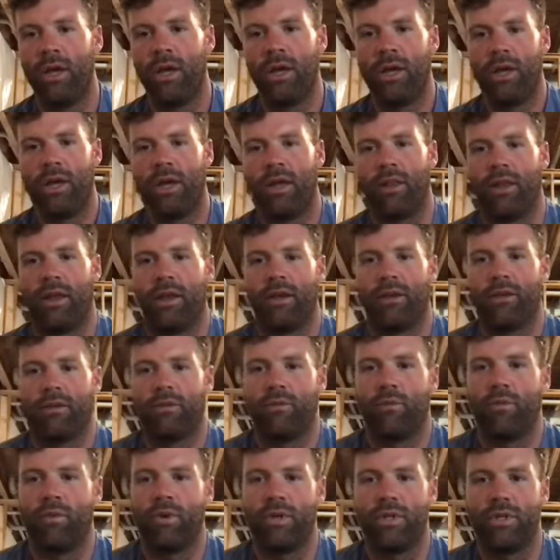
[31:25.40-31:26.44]
And like
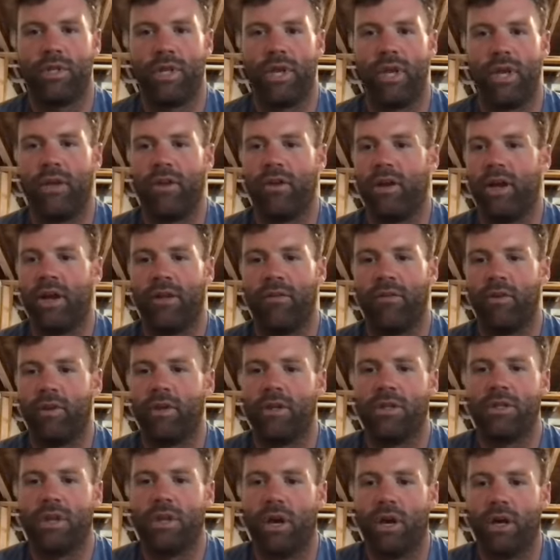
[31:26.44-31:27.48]
worst day, you're not even going
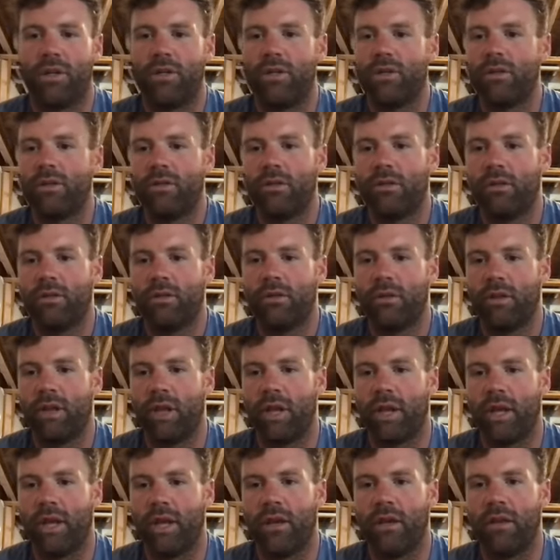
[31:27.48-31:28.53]
to touch
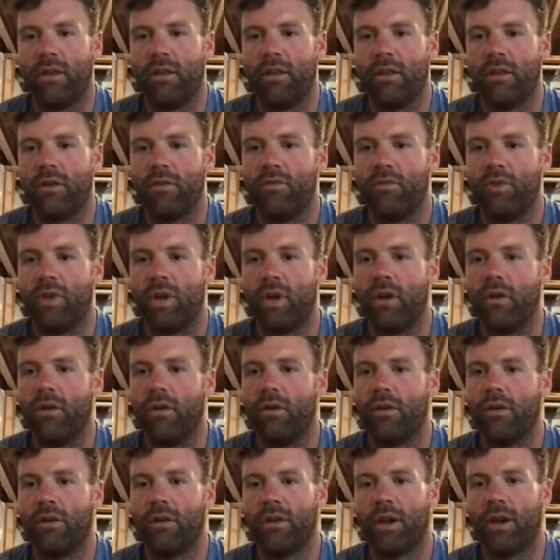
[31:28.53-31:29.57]
like anything you've
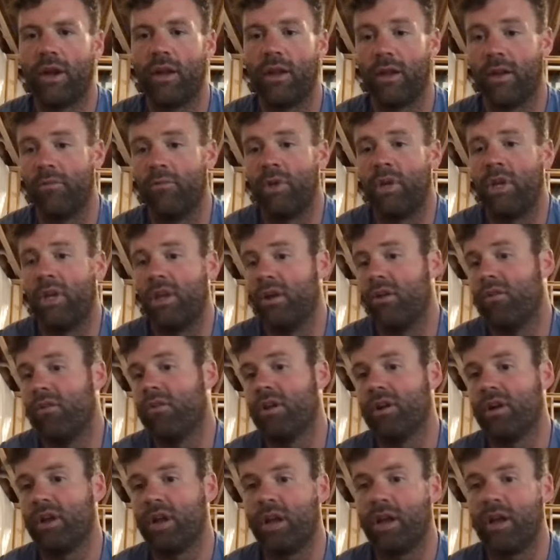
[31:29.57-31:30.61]
done on like a
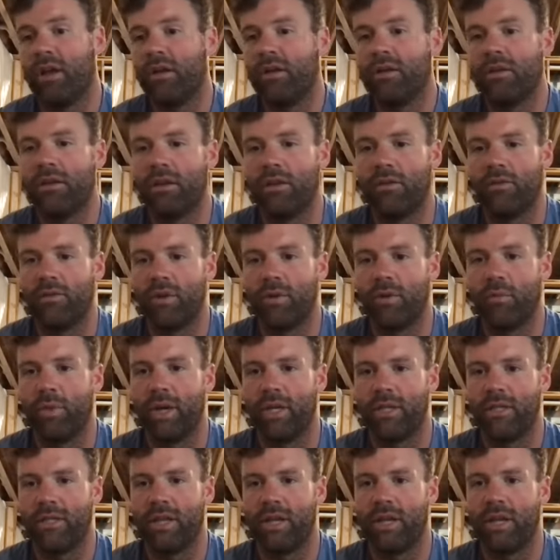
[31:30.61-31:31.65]
mediocre day, if your
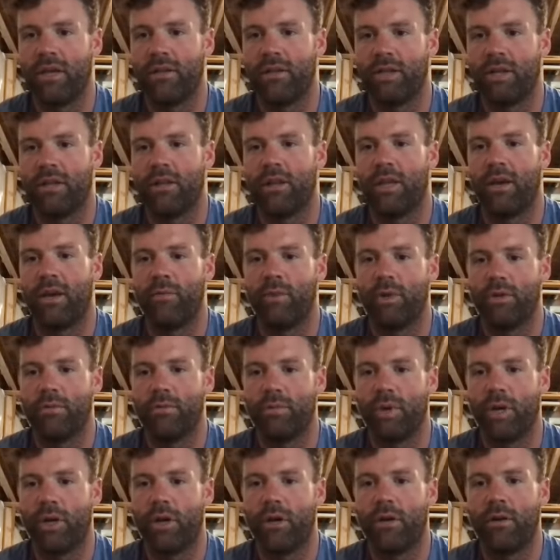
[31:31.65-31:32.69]
best day is like that much
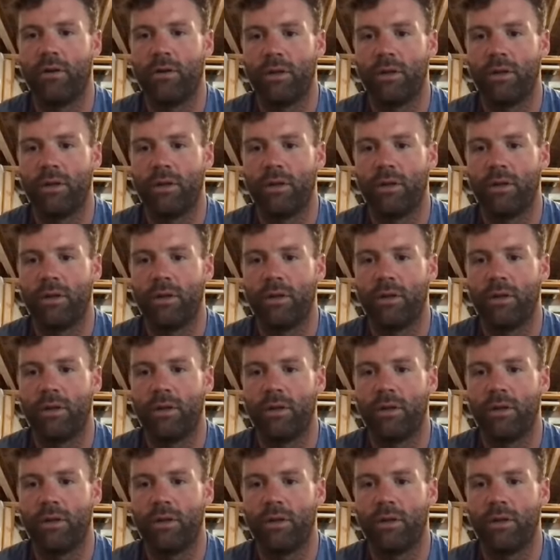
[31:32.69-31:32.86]
better.